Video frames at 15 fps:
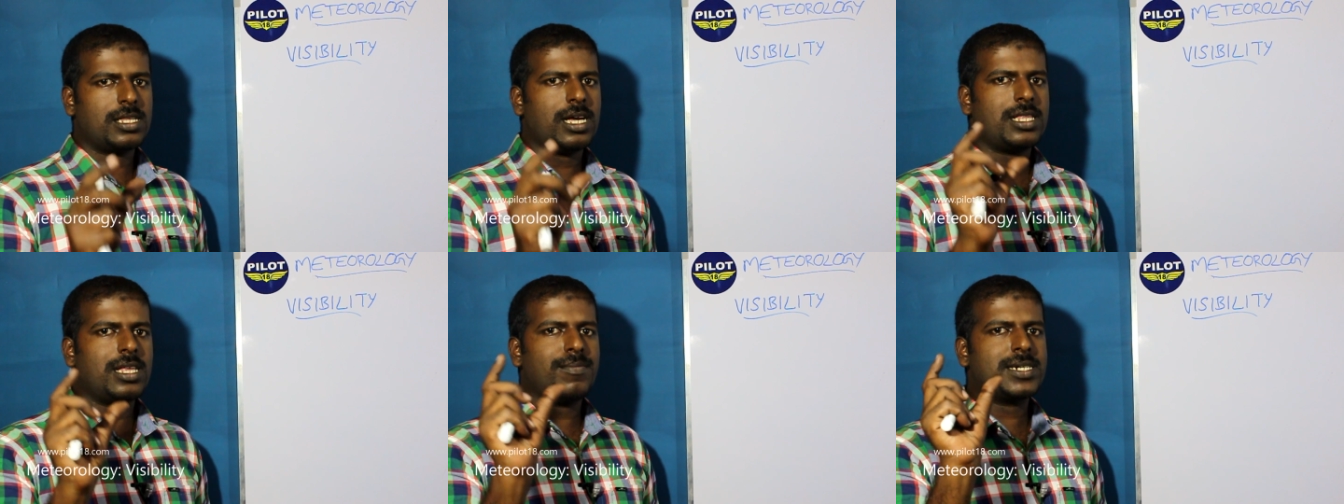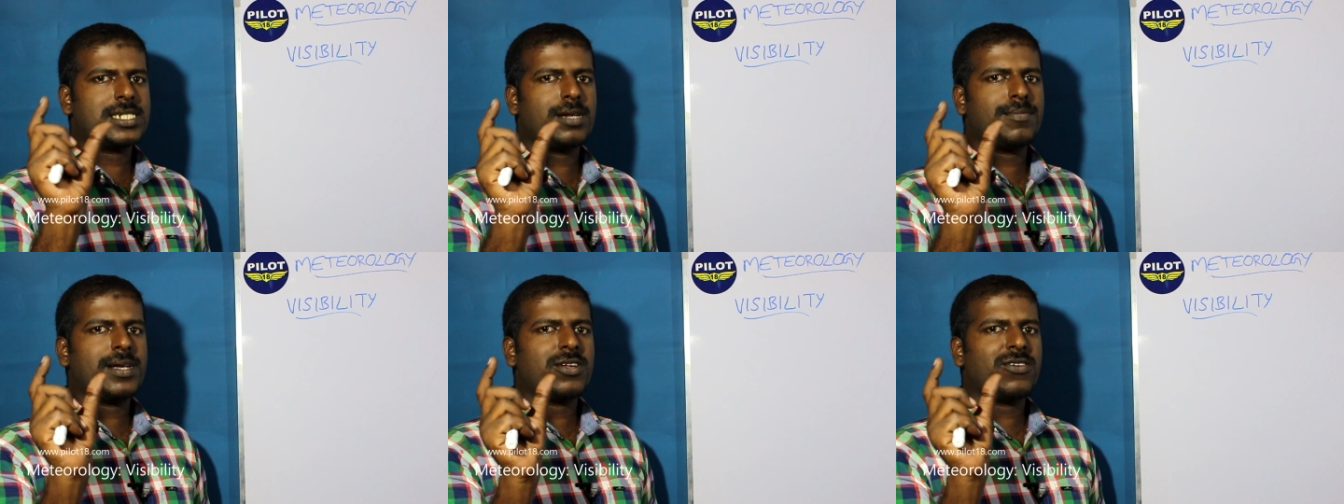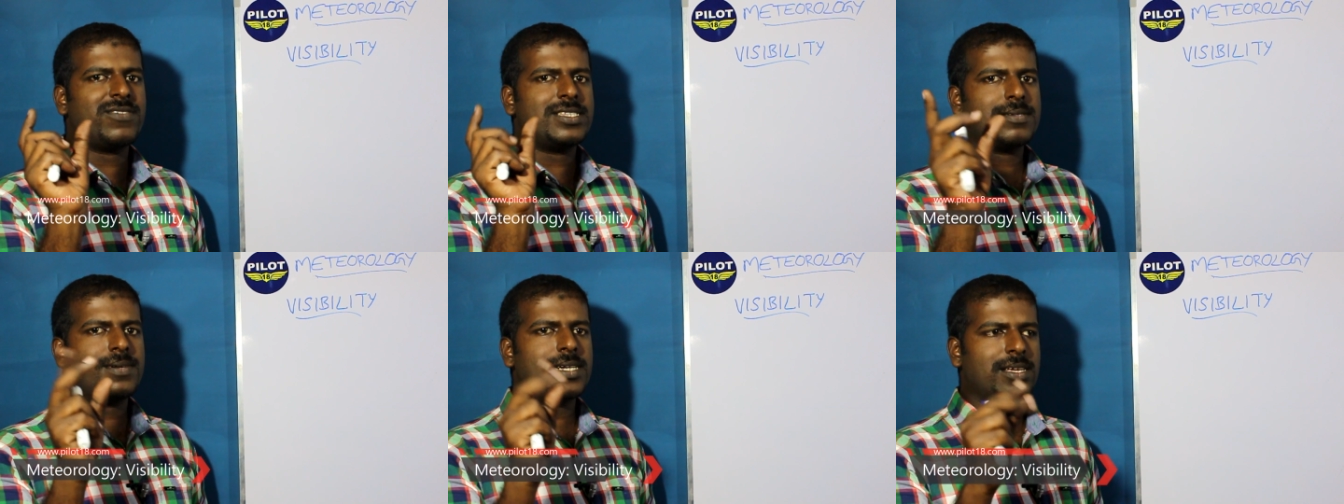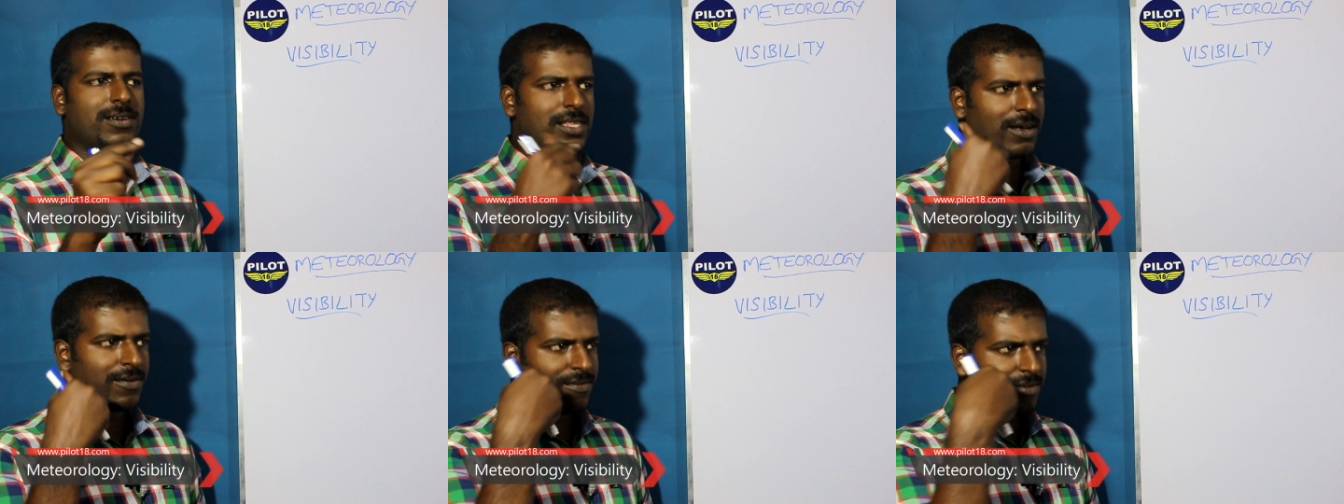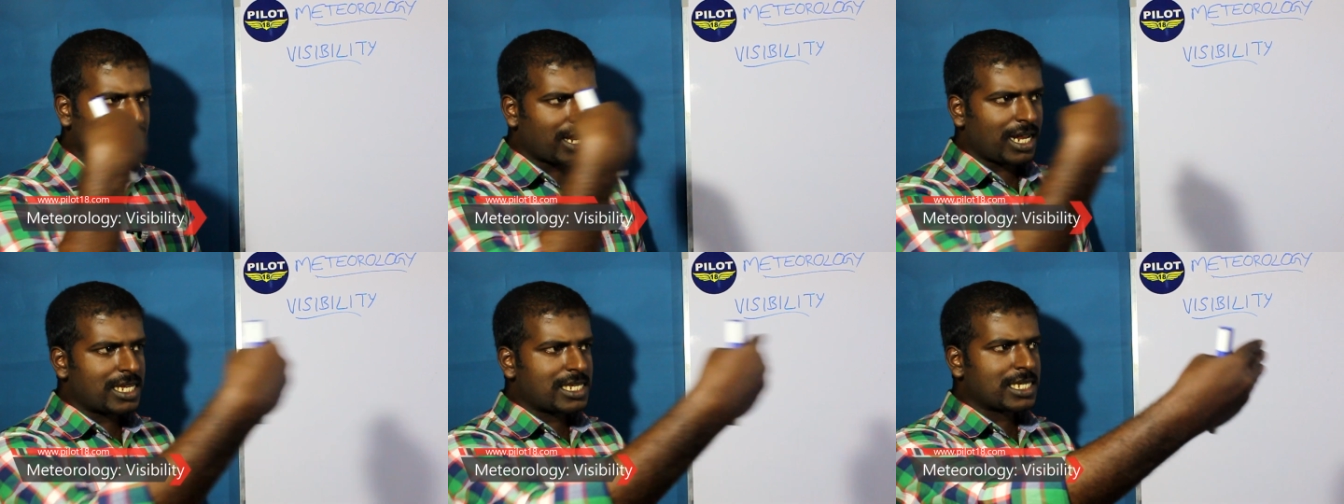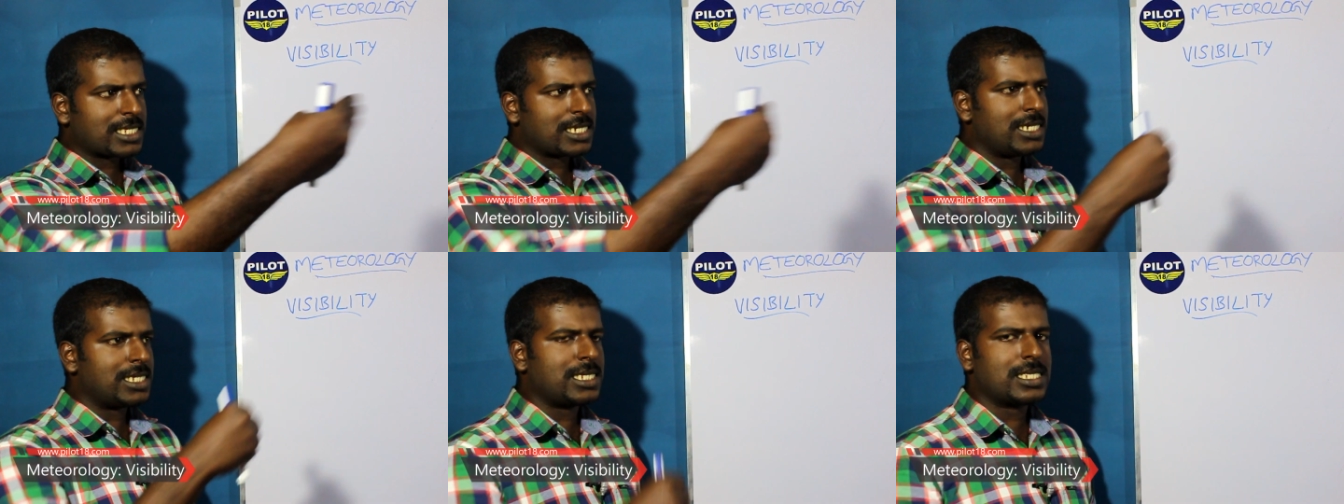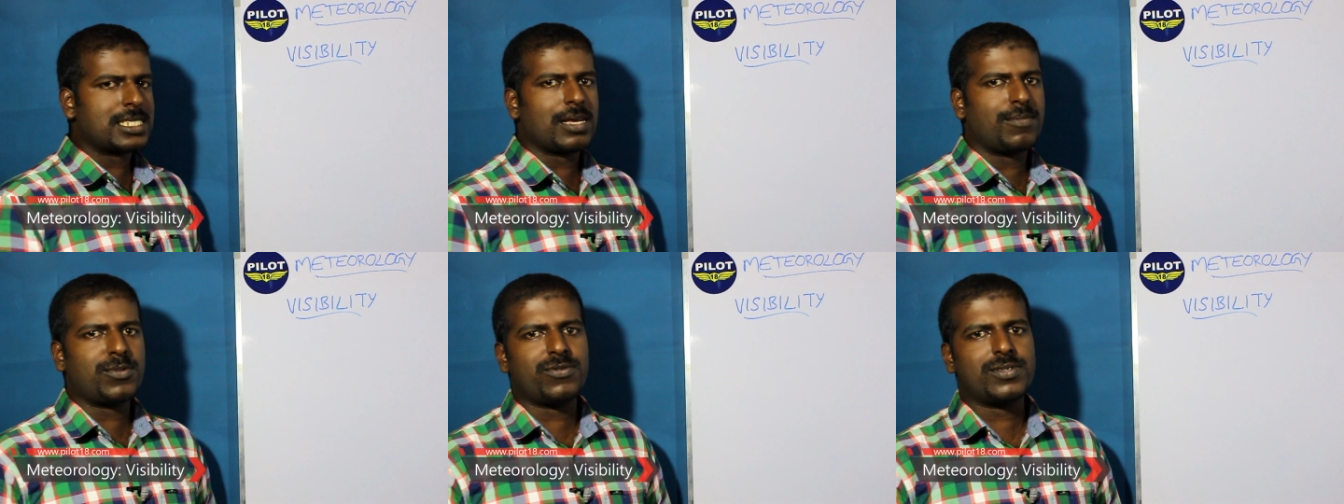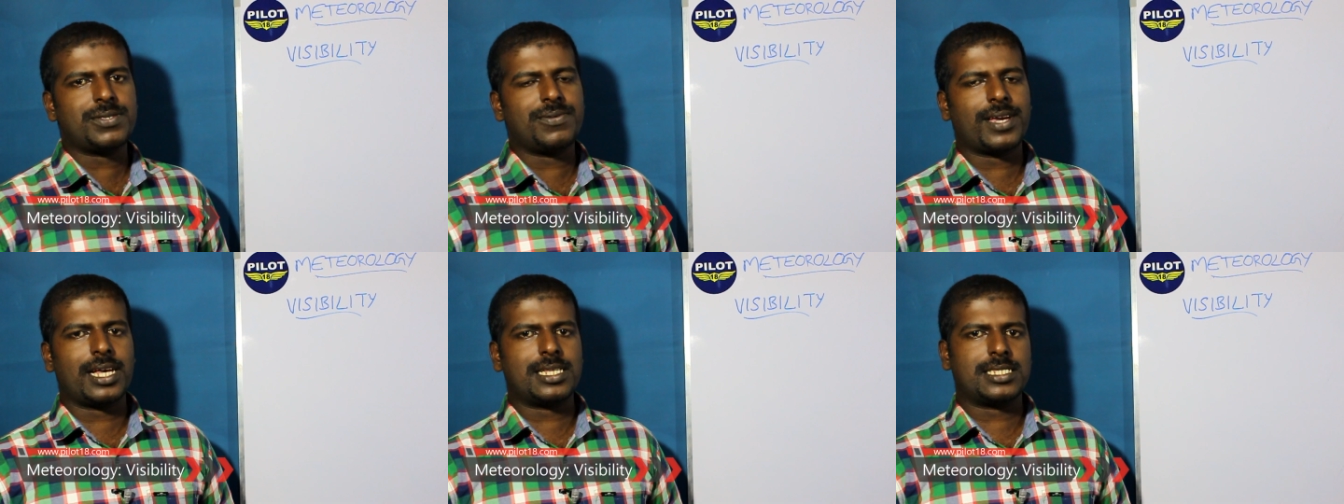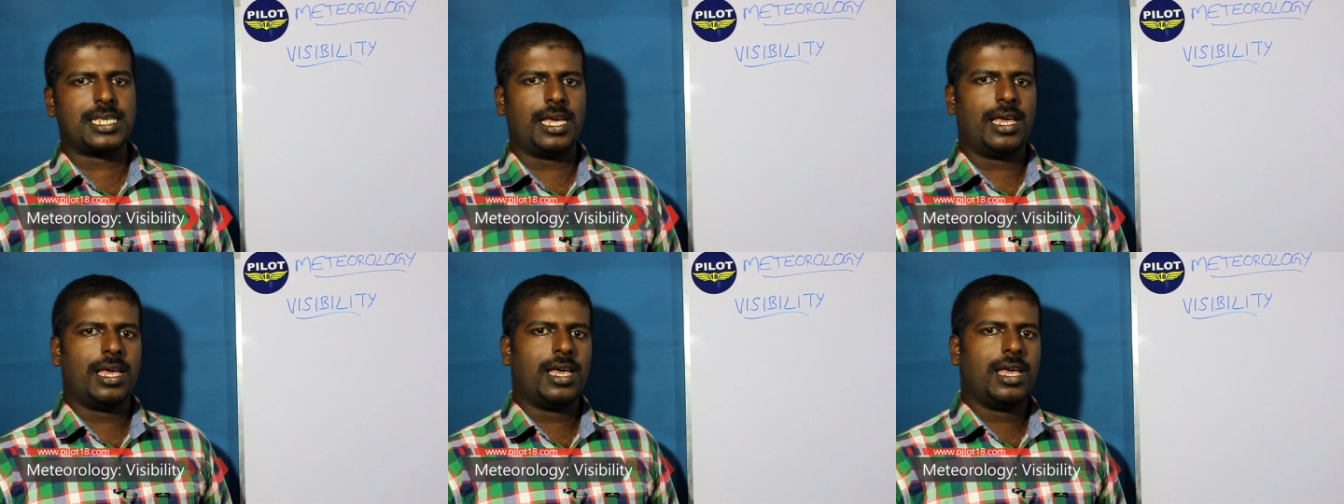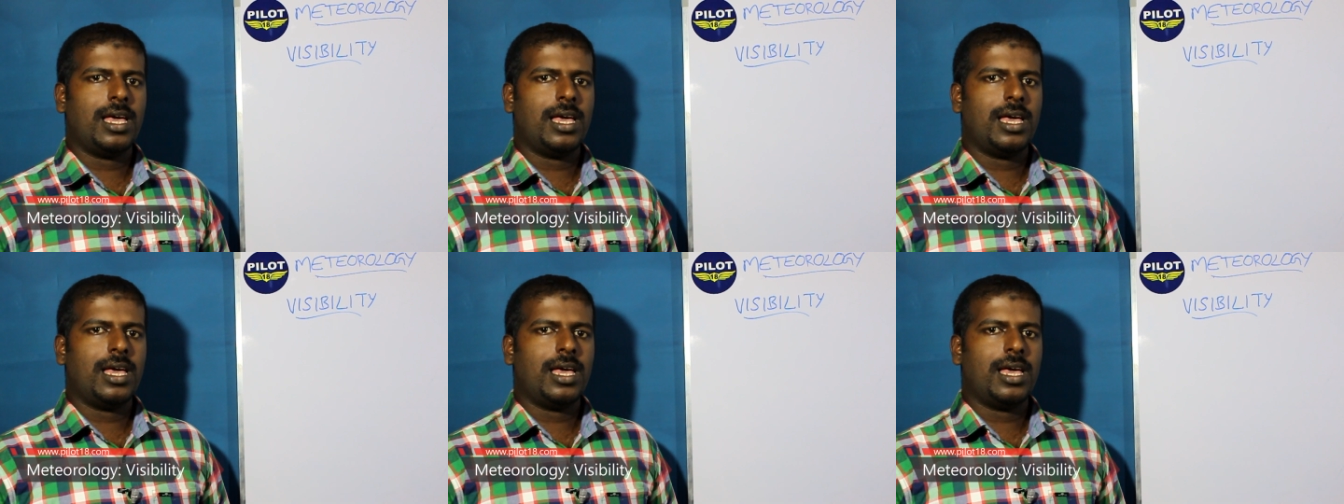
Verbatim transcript: That the measurement of visibility, the greatest distance up to which we can see.